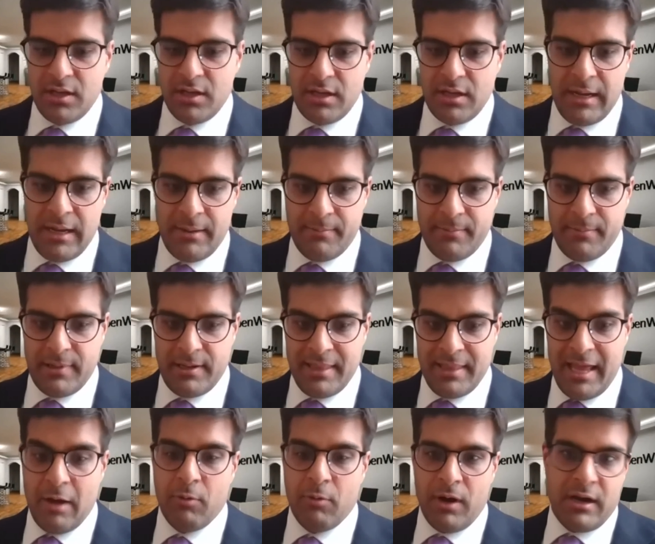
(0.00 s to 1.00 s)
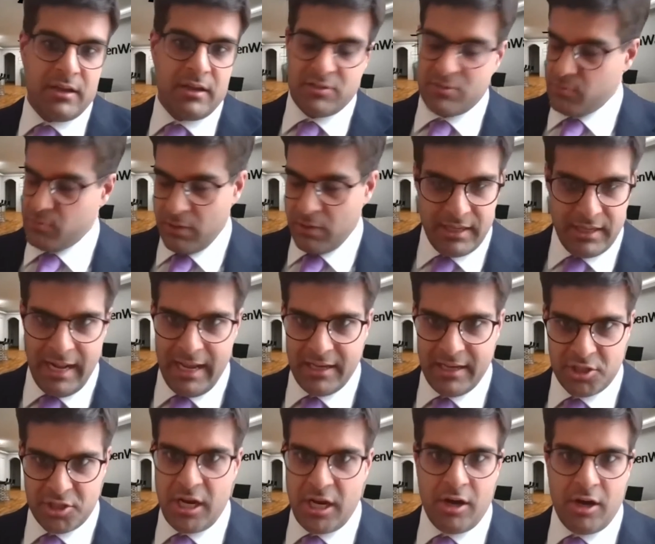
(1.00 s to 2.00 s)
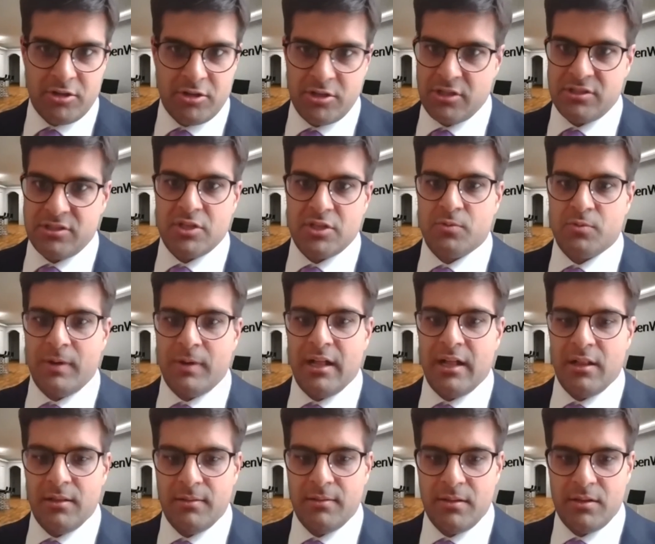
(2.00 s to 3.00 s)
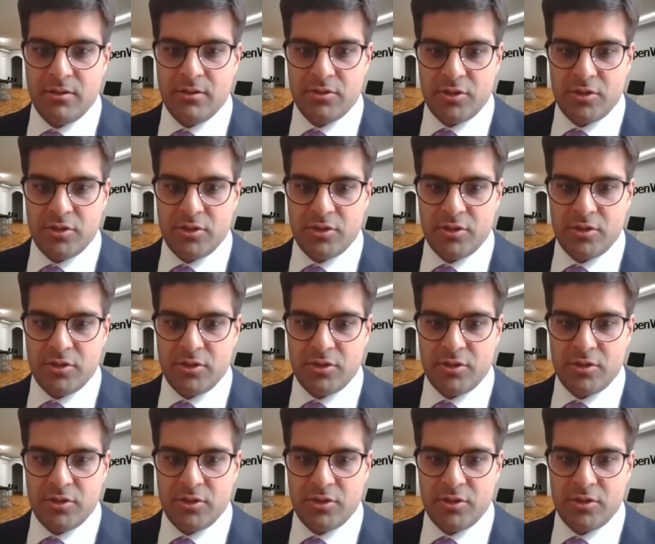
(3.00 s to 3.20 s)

And that worry is one that I share just as well.